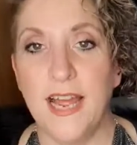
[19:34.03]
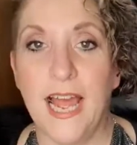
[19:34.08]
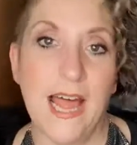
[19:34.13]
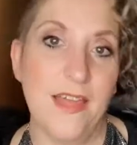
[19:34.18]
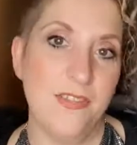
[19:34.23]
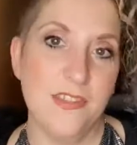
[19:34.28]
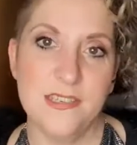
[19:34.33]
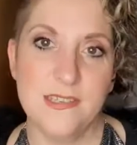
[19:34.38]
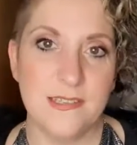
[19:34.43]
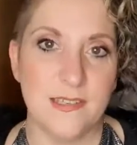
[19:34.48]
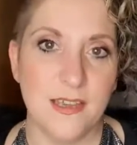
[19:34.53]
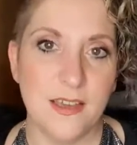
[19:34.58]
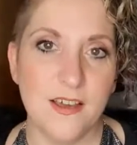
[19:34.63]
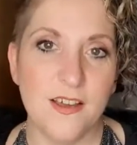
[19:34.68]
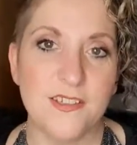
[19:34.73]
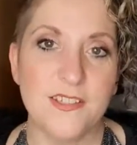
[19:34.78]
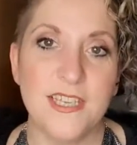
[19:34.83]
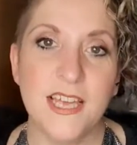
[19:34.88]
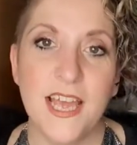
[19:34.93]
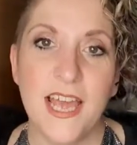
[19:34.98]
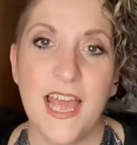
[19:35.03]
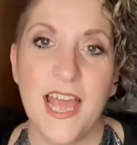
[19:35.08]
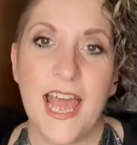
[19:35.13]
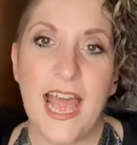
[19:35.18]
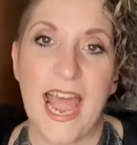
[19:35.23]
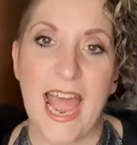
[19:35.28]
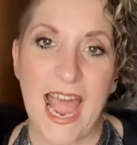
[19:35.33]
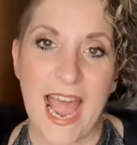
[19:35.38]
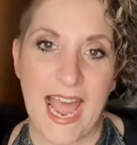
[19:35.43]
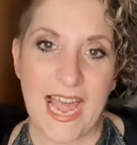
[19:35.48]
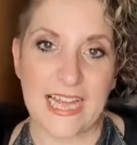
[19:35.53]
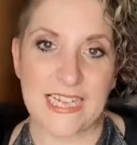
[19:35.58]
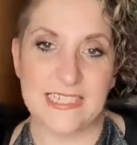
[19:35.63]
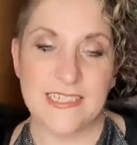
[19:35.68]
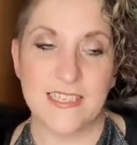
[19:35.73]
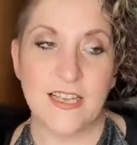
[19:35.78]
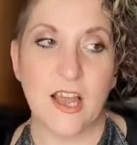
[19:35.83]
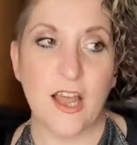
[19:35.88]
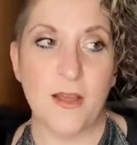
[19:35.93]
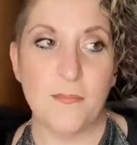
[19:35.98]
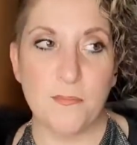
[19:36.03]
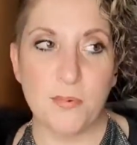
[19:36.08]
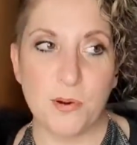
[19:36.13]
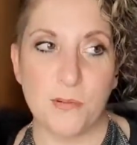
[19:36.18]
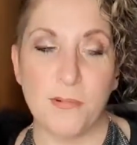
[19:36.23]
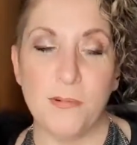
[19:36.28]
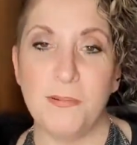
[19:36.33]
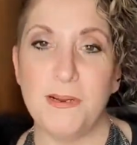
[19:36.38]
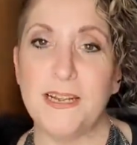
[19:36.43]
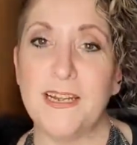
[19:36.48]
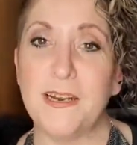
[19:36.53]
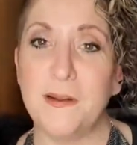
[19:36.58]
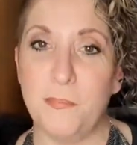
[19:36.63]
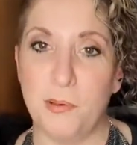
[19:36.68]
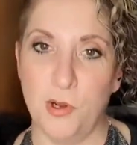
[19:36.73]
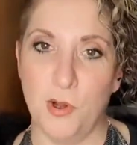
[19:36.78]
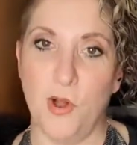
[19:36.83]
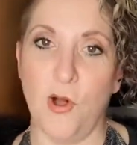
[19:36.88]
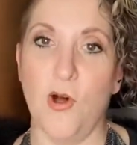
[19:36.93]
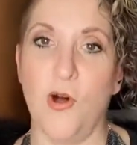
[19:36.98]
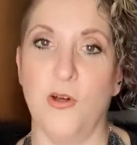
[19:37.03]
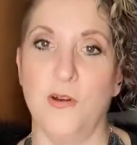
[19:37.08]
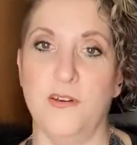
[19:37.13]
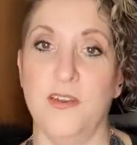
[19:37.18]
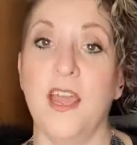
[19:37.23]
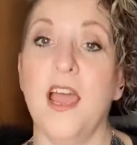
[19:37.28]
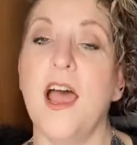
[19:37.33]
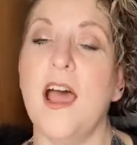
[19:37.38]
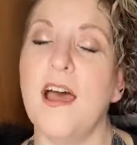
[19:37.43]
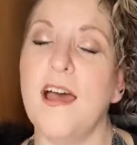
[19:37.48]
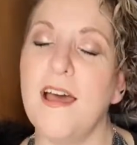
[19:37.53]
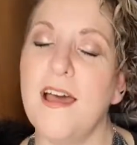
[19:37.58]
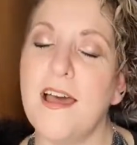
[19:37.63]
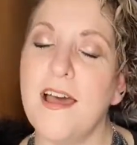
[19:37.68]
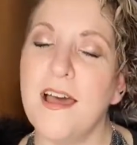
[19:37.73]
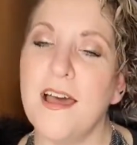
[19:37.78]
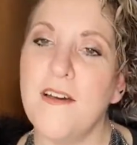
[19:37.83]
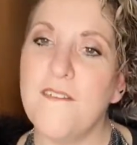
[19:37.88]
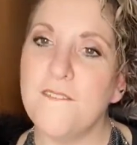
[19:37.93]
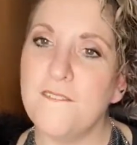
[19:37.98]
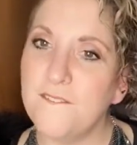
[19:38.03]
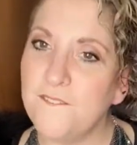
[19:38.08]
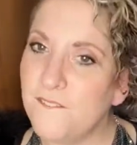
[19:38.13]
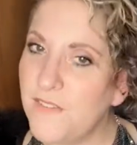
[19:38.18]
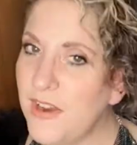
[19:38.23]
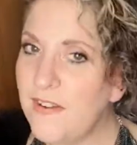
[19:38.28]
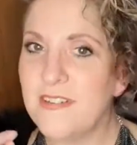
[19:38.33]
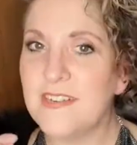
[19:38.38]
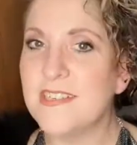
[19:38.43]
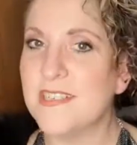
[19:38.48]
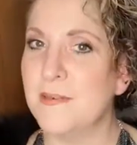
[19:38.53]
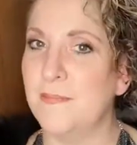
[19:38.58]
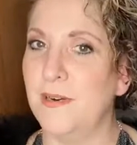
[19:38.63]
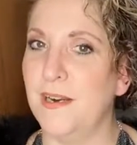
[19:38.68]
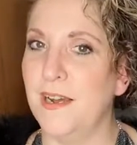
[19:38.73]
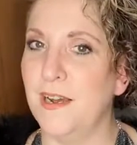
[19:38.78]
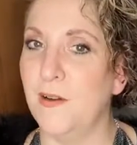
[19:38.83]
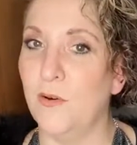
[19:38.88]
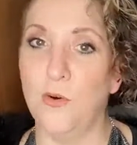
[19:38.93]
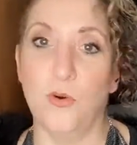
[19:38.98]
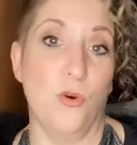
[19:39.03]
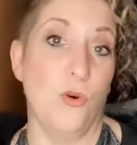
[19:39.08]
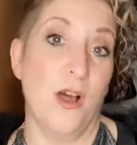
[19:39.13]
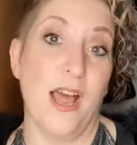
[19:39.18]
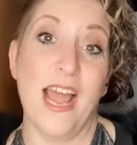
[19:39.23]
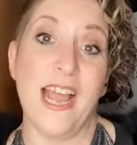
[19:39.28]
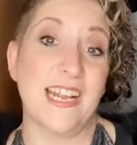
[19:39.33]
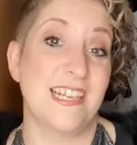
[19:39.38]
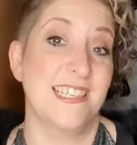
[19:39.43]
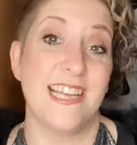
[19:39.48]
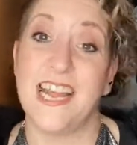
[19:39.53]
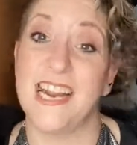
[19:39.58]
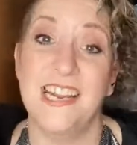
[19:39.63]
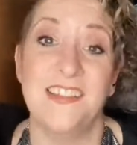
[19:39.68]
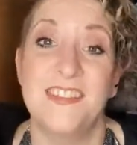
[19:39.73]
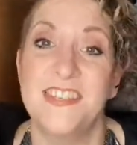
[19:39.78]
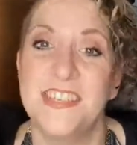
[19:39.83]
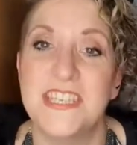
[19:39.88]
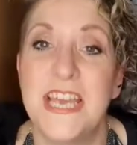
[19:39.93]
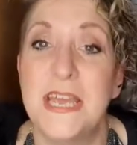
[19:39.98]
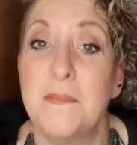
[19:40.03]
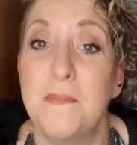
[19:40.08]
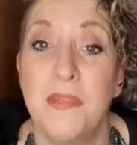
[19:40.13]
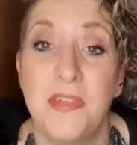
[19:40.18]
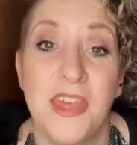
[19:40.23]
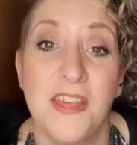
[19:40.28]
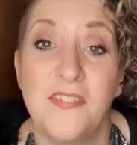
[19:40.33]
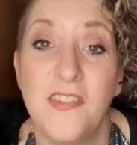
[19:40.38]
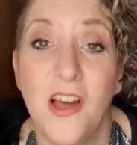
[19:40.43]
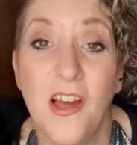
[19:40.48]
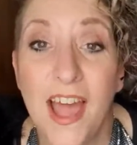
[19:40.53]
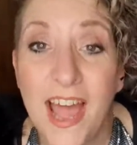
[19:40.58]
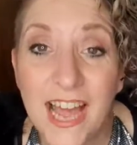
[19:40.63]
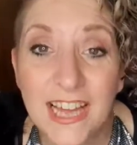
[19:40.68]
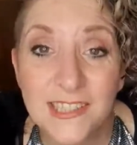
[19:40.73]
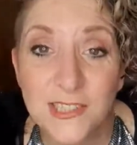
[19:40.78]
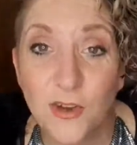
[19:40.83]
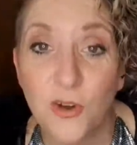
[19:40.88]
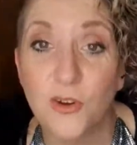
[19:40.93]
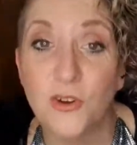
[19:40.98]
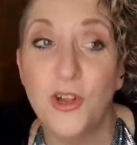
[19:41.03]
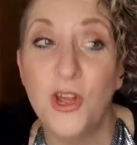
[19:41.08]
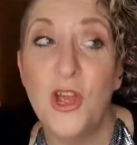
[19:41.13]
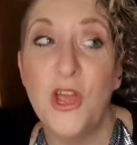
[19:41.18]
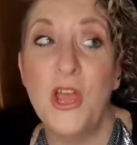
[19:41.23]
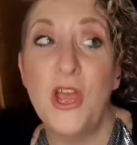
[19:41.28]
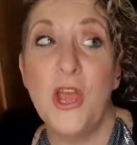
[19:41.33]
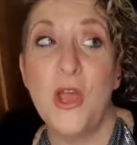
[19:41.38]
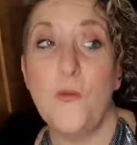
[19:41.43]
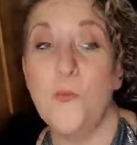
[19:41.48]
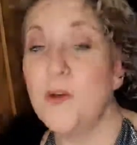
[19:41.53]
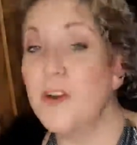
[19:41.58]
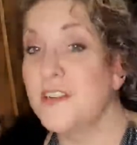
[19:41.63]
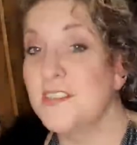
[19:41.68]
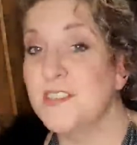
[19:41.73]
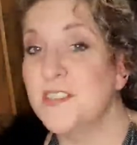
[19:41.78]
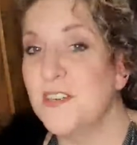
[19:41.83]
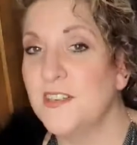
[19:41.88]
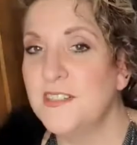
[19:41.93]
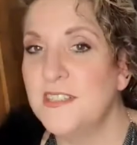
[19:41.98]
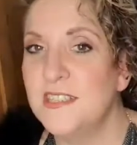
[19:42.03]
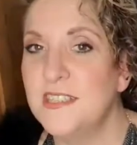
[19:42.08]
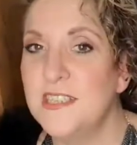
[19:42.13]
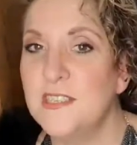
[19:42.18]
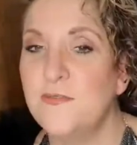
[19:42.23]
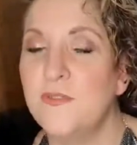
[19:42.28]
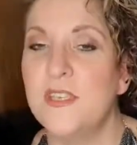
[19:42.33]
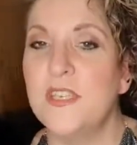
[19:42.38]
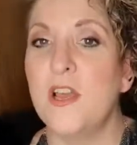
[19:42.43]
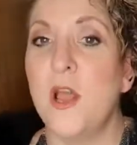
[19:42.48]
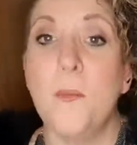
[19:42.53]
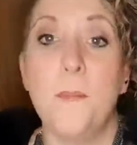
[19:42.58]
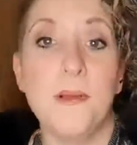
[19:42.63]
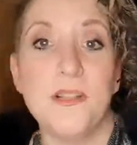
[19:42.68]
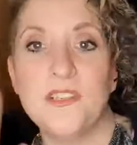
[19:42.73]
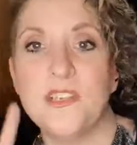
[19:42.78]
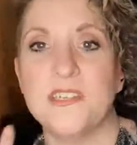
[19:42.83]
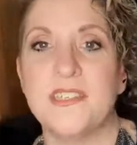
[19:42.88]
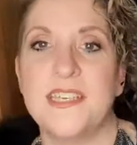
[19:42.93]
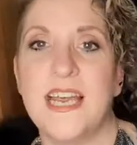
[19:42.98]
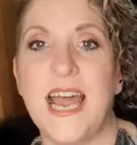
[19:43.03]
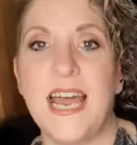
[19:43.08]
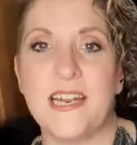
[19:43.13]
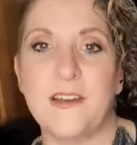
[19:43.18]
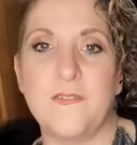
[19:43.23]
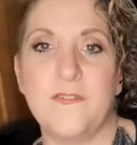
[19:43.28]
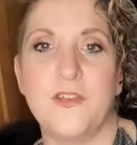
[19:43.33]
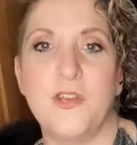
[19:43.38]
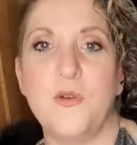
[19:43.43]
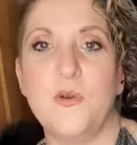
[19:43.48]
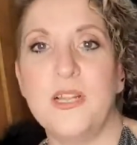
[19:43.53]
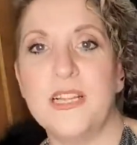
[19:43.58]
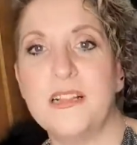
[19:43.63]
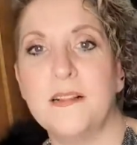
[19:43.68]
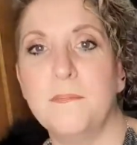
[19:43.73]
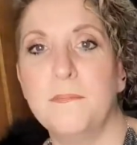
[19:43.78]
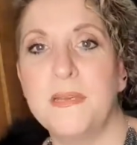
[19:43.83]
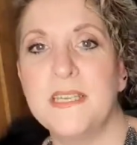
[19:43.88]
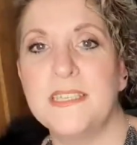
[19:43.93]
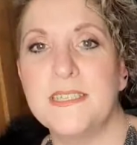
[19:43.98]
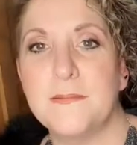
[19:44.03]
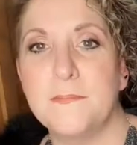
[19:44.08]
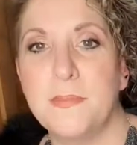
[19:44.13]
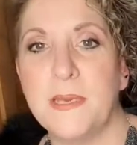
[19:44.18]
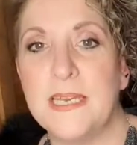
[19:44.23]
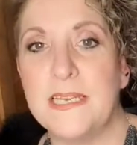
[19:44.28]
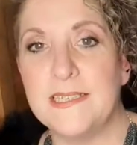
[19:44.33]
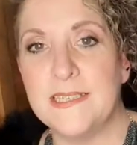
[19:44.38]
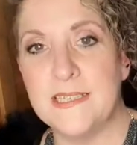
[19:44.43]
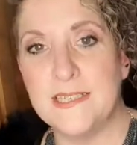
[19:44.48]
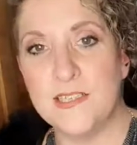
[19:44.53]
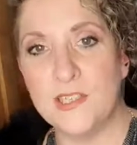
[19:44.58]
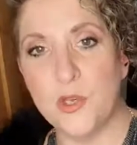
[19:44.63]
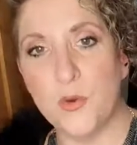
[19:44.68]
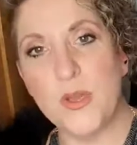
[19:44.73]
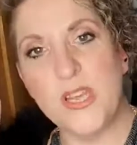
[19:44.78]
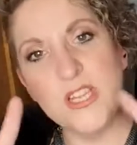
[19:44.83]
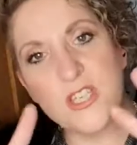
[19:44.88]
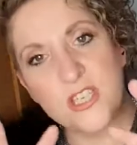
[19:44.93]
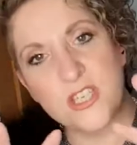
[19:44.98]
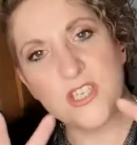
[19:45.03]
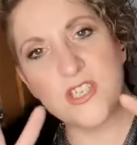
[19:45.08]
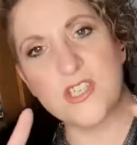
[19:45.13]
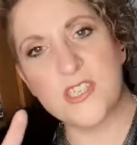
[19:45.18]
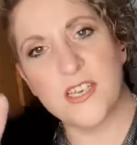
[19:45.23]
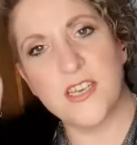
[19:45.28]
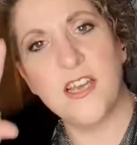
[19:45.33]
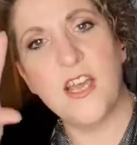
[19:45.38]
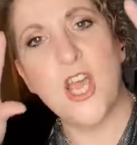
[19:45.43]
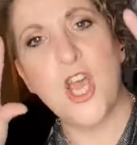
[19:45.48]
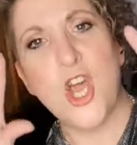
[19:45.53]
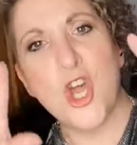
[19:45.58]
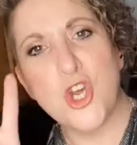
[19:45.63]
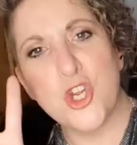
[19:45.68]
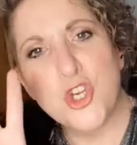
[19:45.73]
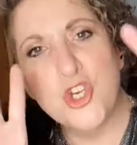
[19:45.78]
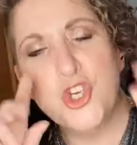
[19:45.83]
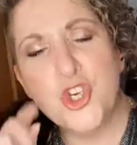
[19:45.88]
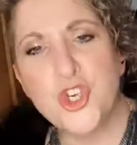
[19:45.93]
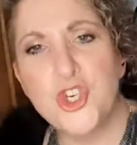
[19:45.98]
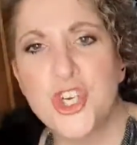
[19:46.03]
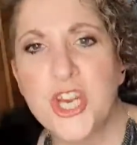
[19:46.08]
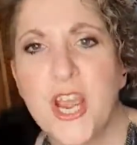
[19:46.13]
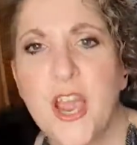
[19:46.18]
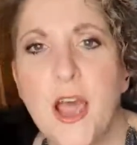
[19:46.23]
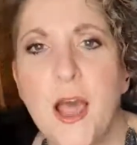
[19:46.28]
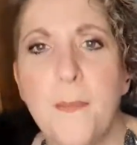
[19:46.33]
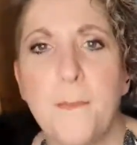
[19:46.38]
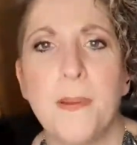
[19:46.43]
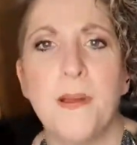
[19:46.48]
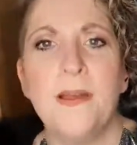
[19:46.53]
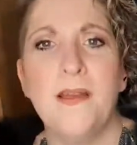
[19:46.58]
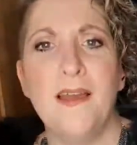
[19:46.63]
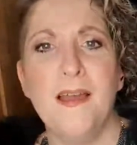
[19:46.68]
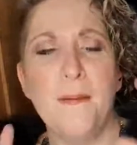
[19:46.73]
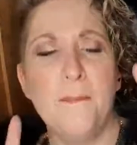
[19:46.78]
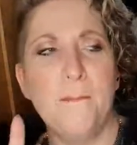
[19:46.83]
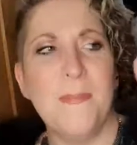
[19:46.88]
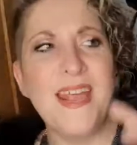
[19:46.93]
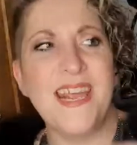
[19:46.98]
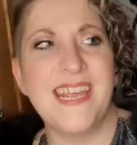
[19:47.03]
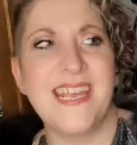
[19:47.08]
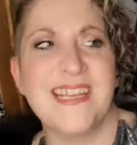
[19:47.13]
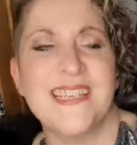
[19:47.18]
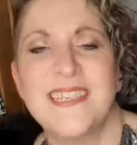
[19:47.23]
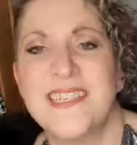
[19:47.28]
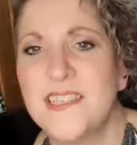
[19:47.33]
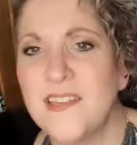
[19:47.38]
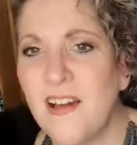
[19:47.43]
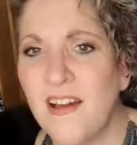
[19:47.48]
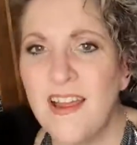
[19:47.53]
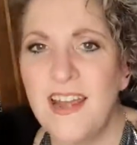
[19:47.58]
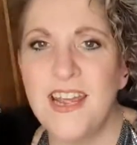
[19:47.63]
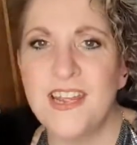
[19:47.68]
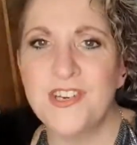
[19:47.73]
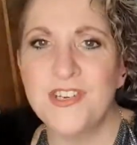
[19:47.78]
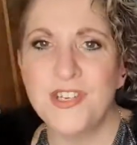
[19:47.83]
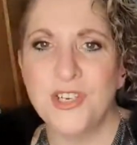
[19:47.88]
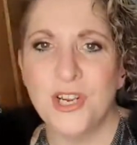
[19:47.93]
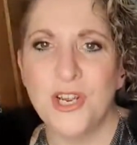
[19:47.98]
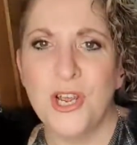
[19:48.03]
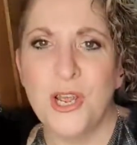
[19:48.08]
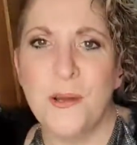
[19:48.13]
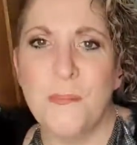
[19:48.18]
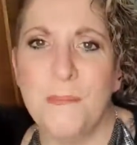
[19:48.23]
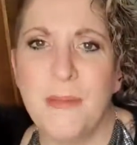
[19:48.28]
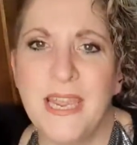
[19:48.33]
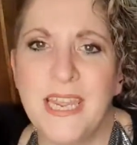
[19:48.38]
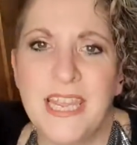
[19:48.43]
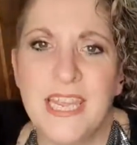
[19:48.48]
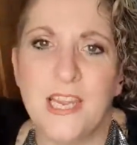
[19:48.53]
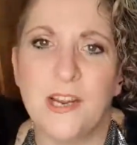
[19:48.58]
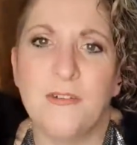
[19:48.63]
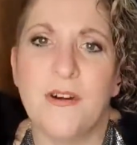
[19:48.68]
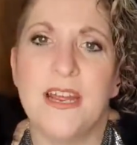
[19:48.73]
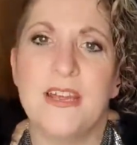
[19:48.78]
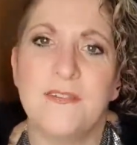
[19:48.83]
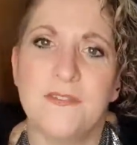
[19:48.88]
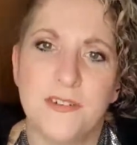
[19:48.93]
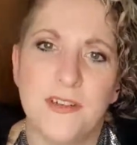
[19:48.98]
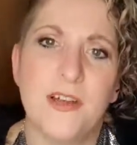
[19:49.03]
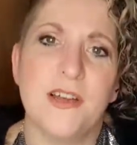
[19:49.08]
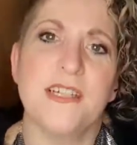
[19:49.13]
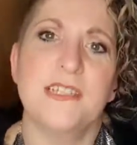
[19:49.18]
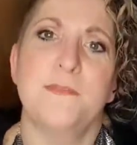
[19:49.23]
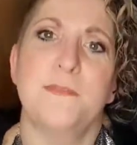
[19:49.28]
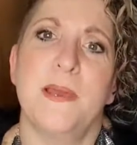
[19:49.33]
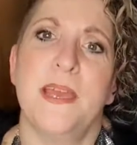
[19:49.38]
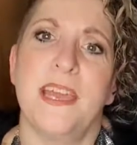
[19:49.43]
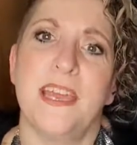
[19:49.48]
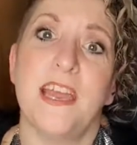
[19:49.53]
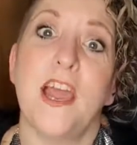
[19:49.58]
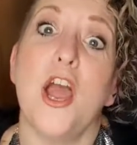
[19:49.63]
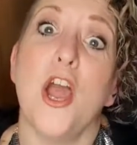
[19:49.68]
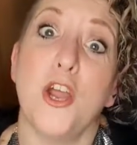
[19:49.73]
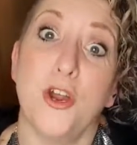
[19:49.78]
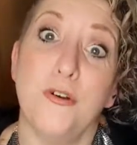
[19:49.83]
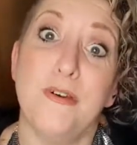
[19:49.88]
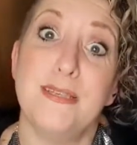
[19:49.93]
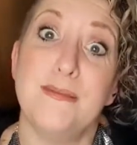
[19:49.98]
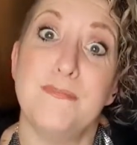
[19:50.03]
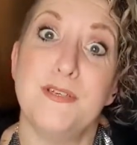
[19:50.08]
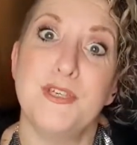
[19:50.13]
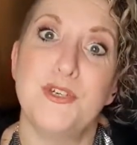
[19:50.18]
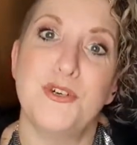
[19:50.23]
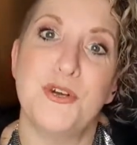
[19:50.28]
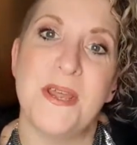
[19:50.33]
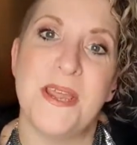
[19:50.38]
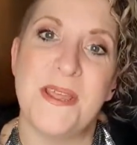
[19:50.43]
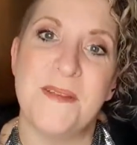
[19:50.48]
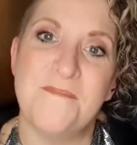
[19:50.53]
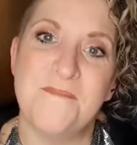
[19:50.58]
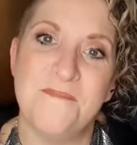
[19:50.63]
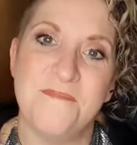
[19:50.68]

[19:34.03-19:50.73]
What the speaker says: and the skirt, and I'm probably going to put on very similar or exactly the same thing that I had on when I started this video, but just to add a few little bits and pieces to it, just to zhuzh it up, make it stylish, make it great for going to pick a Christmas tree.